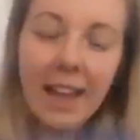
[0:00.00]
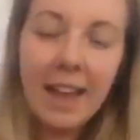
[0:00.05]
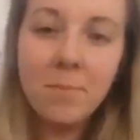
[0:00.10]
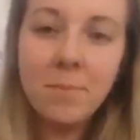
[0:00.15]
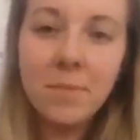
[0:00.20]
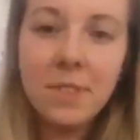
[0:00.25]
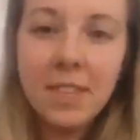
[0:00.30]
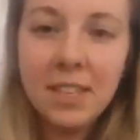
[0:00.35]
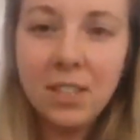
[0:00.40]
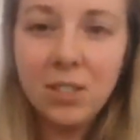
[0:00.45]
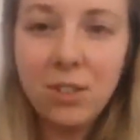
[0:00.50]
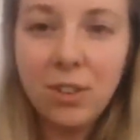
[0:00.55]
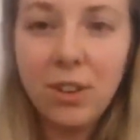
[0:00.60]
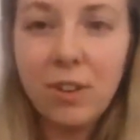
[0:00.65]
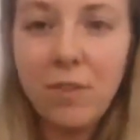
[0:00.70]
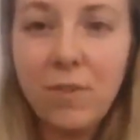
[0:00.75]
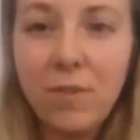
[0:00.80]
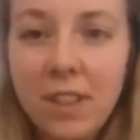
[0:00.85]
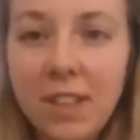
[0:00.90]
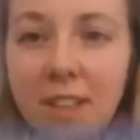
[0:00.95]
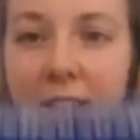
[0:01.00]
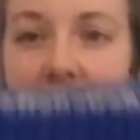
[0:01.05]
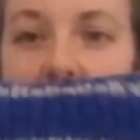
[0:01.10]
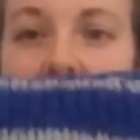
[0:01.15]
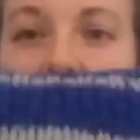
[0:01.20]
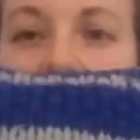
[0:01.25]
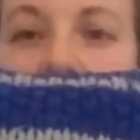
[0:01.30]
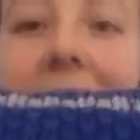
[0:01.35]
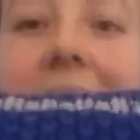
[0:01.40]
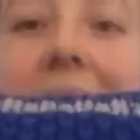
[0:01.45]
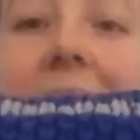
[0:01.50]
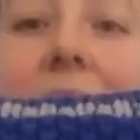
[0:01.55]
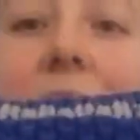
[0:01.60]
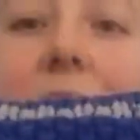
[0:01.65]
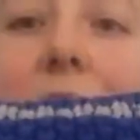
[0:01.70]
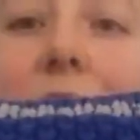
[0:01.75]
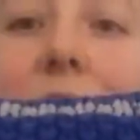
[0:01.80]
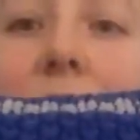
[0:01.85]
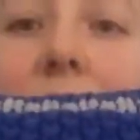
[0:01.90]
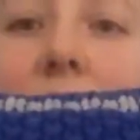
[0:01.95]
this took a few, this is a knitted
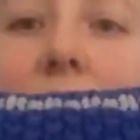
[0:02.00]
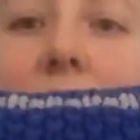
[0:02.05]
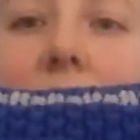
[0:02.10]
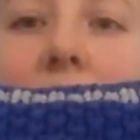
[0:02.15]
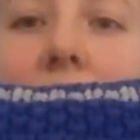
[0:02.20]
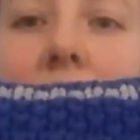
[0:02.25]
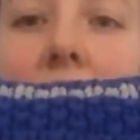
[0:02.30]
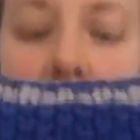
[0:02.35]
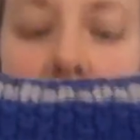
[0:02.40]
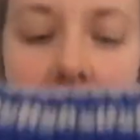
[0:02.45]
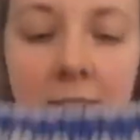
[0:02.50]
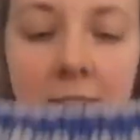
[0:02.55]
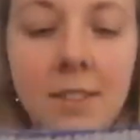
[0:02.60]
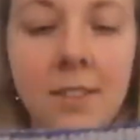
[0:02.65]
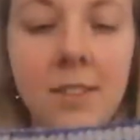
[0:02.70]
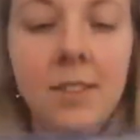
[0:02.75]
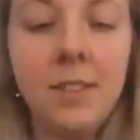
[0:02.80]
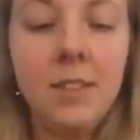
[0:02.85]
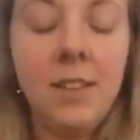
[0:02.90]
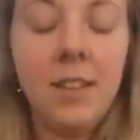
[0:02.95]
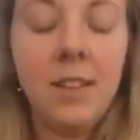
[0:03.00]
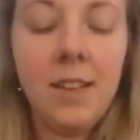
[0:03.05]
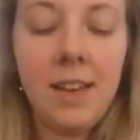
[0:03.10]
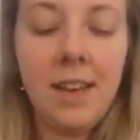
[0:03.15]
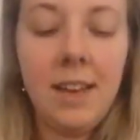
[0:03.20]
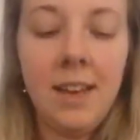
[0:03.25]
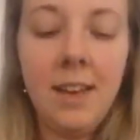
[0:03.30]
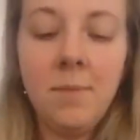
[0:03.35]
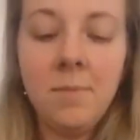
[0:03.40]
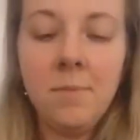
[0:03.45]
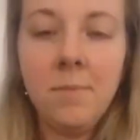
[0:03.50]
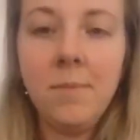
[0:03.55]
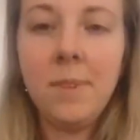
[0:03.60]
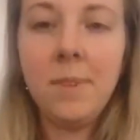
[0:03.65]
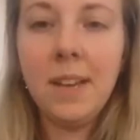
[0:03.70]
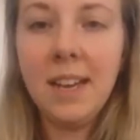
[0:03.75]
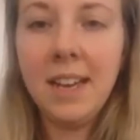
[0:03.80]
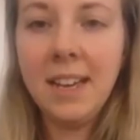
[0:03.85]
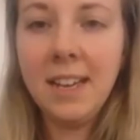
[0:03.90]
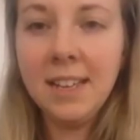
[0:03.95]
cushion cover,
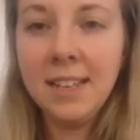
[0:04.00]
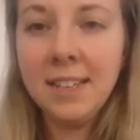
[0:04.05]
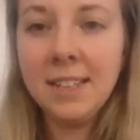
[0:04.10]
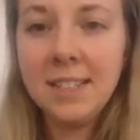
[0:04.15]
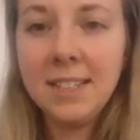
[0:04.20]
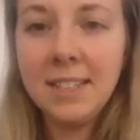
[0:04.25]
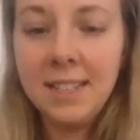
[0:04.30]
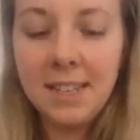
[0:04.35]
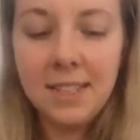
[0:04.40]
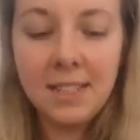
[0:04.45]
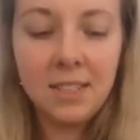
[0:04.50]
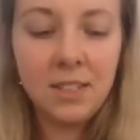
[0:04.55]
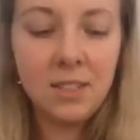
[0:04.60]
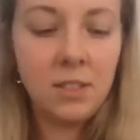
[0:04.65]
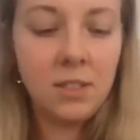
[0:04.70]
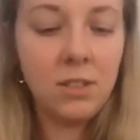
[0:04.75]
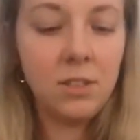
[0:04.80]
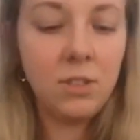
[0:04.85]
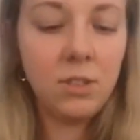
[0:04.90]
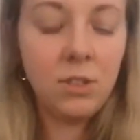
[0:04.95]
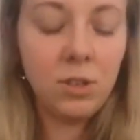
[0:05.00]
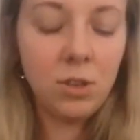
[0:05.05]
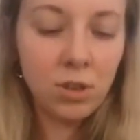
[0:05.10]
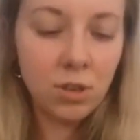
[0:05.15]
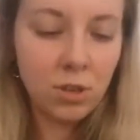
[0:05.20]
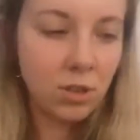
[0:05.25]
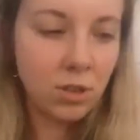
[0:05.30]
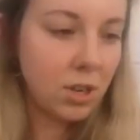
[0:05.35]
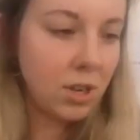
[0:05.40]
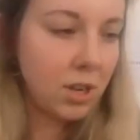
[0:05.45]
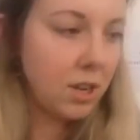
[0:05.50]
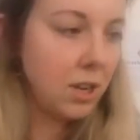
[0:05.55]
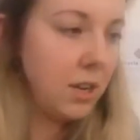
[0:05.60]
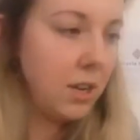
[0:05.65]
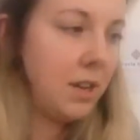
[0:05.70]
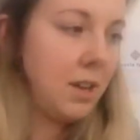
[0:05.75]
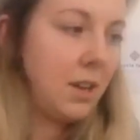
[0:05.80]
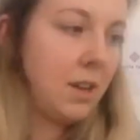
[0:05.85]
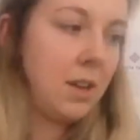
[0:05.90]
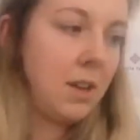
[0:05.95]
and this took
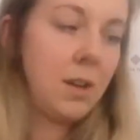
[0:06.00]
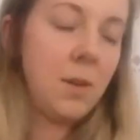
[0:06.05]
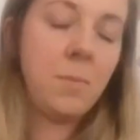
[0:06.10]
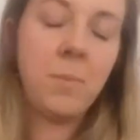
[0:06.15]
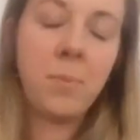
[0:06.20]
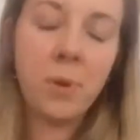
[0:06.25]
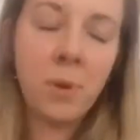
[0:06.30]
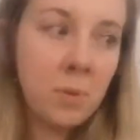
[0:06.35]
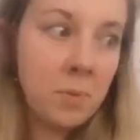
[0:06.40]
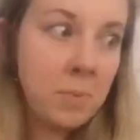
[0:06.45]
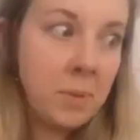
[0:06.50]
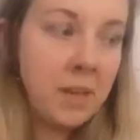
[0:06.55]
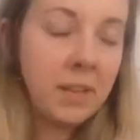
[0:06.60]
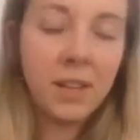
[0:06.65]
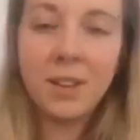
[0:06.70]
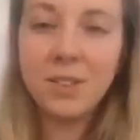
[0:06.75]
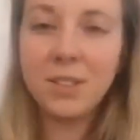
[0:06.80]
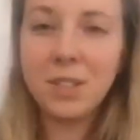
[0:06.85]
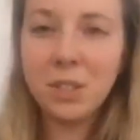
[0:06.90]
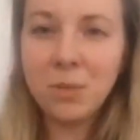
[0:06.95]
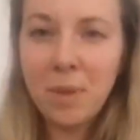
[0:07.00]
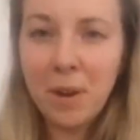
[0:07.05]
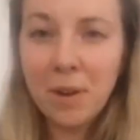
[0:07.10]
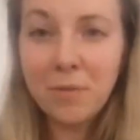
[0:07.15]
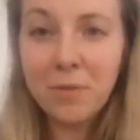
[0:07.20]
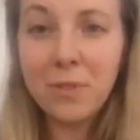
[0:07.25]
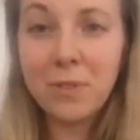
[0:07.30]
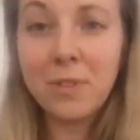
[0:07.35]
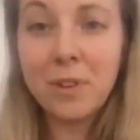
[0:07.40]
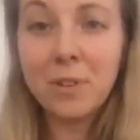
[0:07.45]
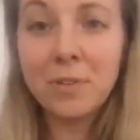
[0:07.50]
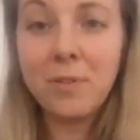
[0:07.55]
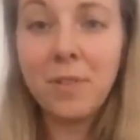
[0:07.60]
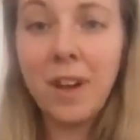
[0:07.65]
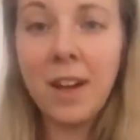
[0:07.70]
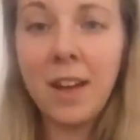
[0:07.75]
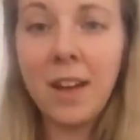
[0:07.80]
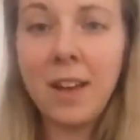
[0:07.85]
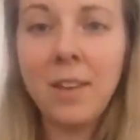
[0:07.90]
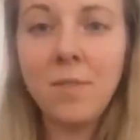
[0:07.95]
probably closer to about 4 or
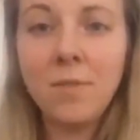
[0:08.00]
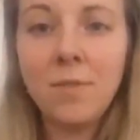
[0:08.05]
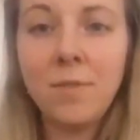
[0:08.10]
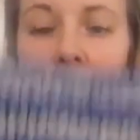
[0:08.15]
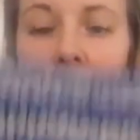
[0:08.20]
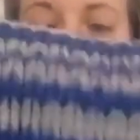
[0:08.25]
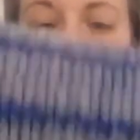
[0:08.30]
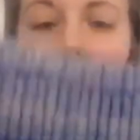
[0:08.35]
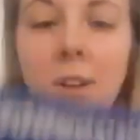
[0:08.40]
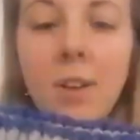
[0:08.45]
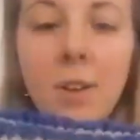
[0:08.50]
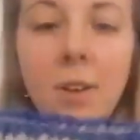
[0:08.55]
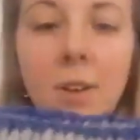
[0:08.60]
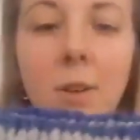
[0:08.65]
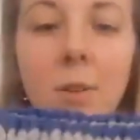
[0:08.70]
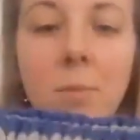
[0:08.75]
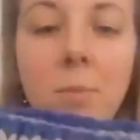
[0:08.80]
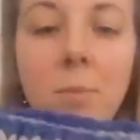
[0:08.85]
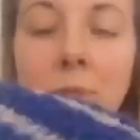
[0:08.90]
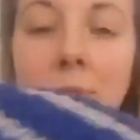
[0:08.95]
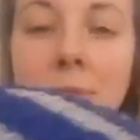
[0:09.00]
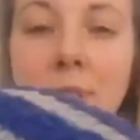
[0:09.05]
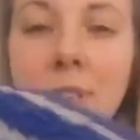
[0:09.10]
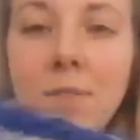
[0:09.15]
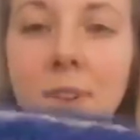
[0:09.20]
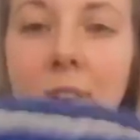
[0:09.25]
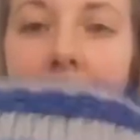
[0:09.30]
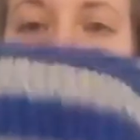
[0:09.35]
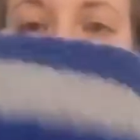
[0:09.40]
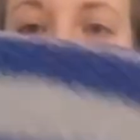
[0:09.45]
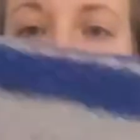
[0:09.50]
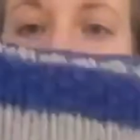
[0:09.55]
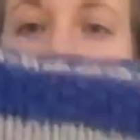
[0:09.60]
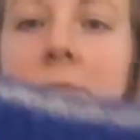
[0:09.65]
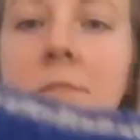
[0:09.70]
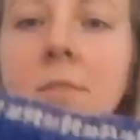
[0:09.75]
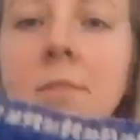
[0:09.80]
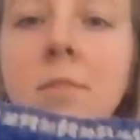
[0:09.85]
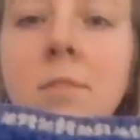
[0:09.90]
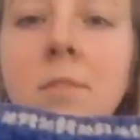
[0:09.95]
5 balls of yarn
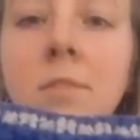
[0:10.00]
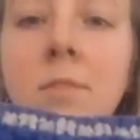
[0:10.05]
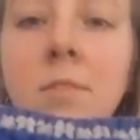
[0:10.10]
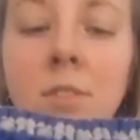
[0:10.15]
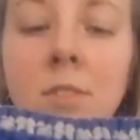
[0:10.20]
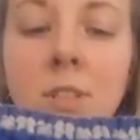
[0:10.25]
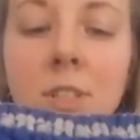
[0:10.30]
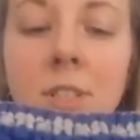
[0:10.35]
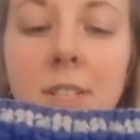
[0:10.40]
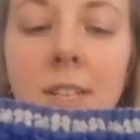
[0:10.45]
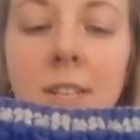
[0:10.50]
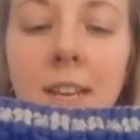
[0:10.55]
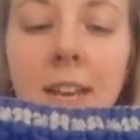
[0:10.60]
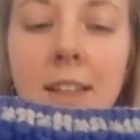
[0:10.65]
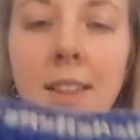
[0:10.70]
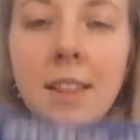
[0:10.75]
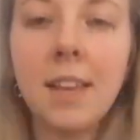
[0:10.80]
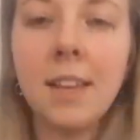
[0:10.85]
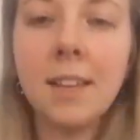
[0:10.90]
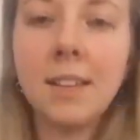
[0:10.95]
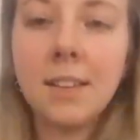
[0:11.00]
just to get that,